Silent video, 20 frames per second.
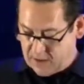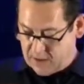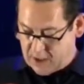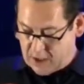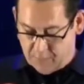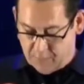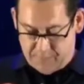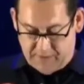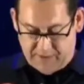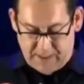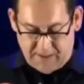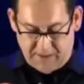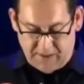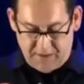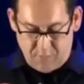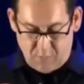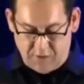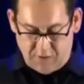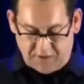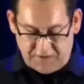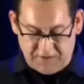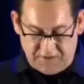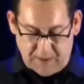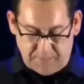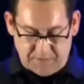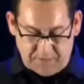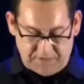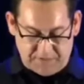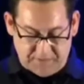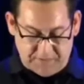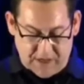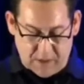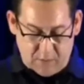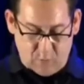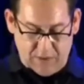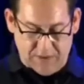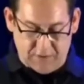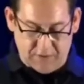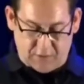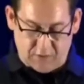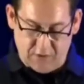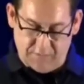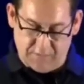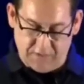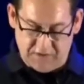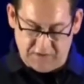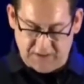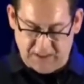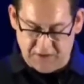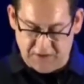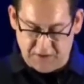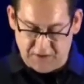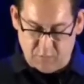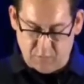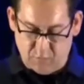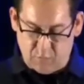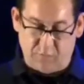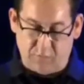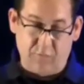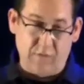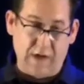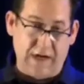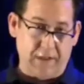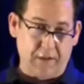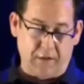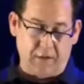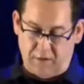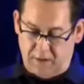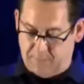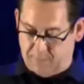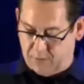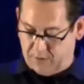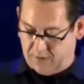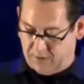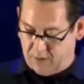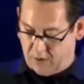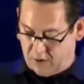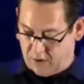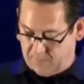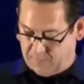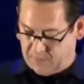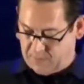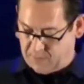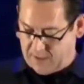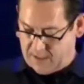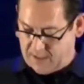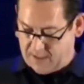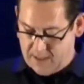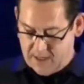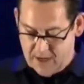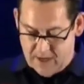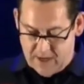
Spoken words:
I'll be getting to more examples of how we, the crew of the station, were regularly put in harm's way